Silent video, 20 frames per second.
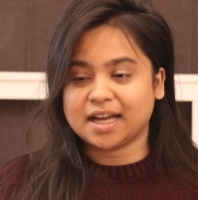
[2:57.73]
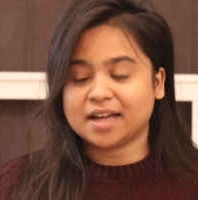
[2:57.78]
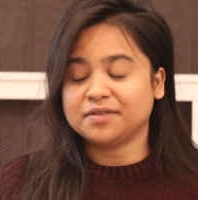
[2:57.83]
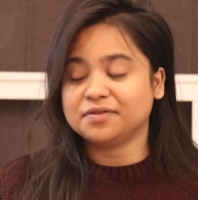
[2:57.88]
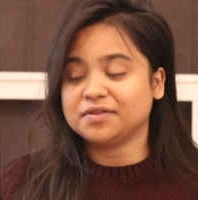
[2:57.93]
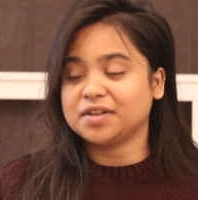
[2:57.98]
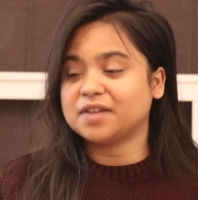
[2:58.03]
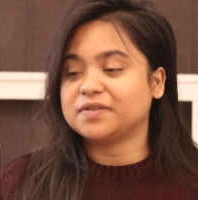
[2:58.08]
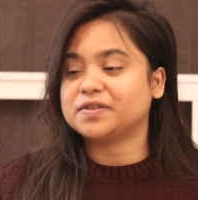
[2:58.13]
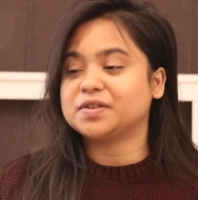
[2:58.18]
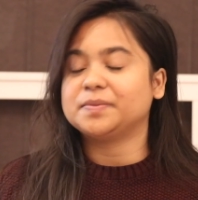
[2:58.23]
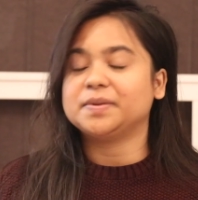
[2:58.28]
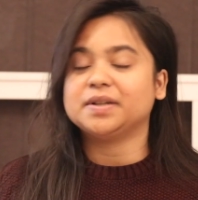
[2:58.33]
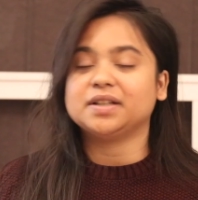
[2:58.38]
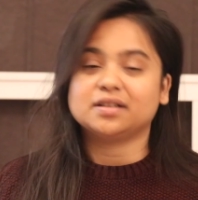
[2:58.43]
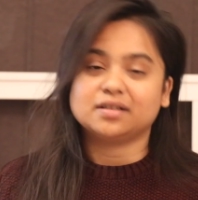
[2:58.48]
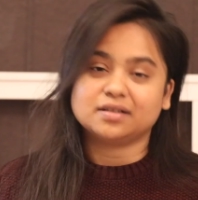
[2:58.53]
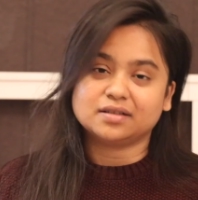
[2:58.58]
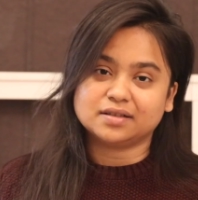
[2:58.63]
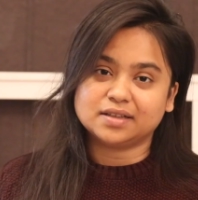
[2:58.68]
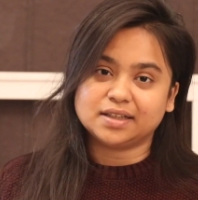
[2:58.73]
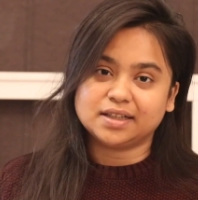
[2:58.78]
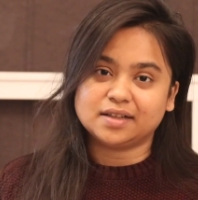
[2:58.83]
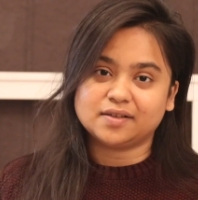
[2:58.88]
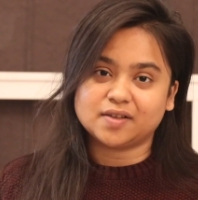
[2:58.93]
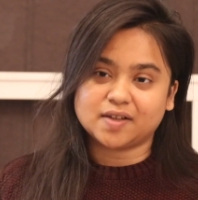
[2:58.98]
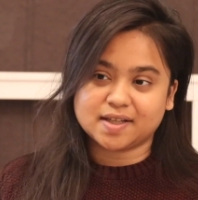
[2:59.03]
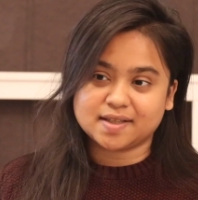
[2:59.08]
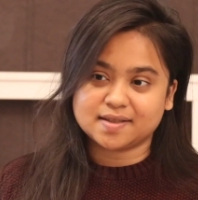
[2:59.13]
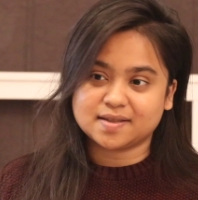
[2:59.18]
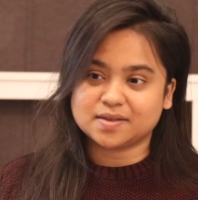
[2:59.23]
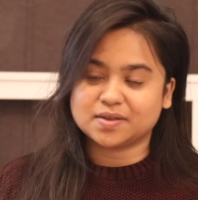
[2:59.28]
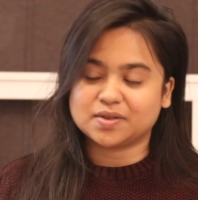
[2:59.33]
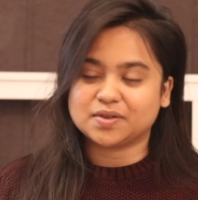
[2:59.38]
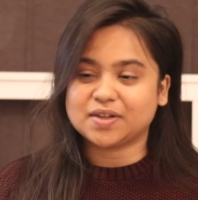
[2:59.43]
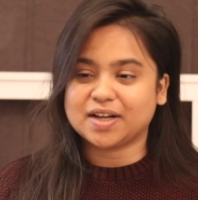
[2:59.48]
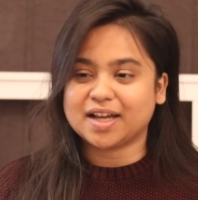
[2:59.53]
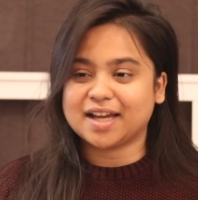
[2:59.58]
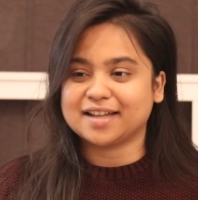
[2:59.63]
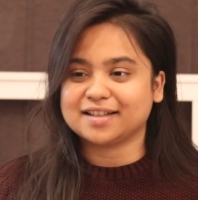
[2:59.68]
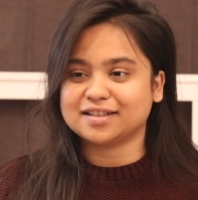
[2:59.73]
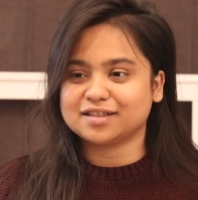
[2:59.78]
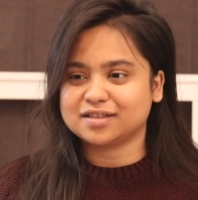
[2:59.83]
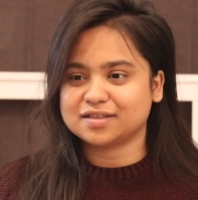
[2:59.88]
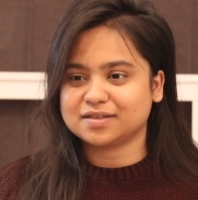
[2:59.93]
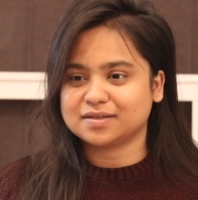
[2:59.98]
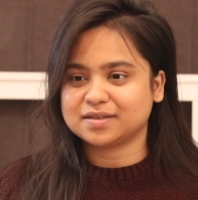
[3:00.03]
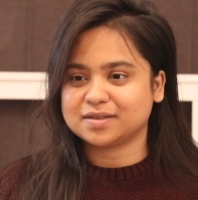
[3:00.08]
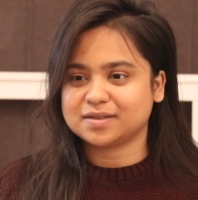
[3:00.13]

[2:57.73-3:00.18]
I have never been an early riser, and